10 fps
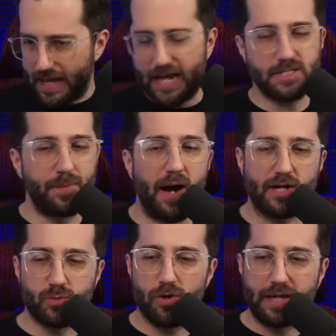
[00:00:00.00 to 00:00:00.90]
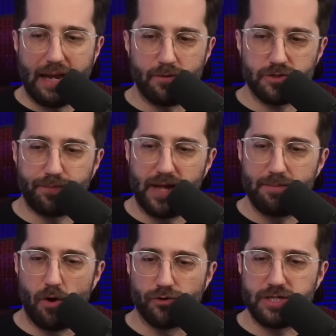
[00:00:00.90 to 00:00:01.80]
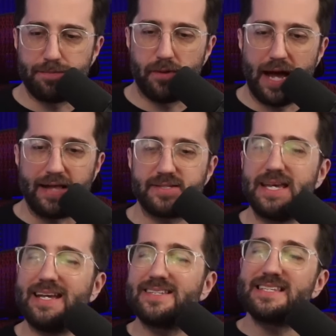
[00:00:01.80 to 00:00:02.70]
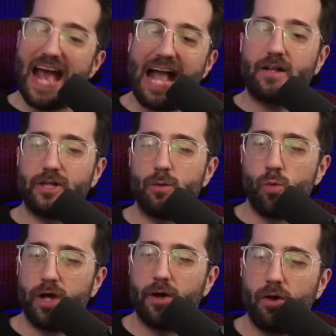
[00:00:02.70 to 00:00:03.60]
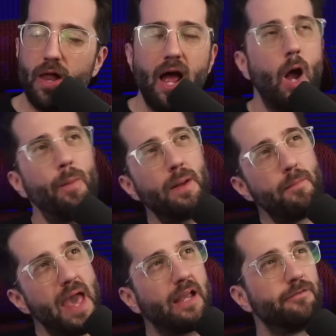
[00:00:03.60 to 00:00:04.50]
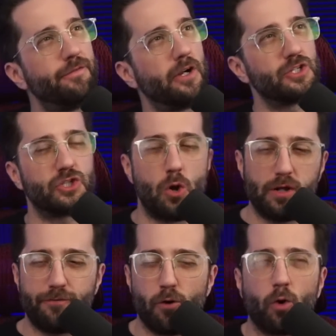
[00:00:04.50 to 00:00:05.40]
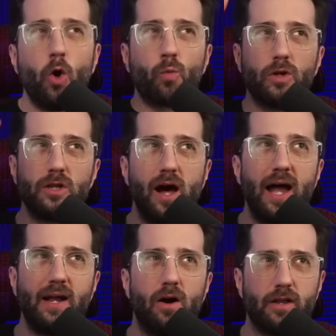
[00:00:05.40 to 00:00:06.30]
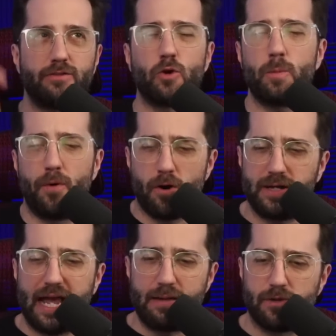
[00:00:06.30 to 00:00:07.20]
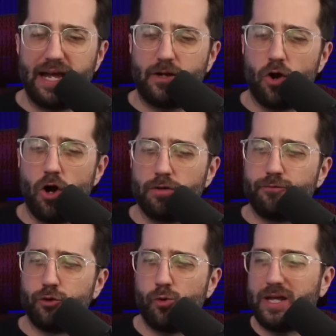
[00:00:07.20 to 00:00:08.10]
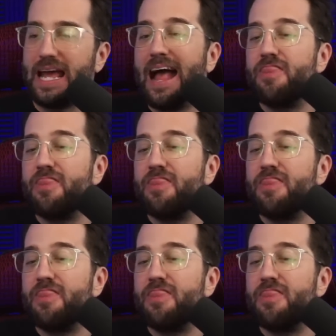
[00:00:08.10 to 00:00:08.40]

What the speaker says: Xbox, where gamers play multiplats. Exactly, Will. Everybody making fun of Sony for relying on a third-party game like Call of Duty.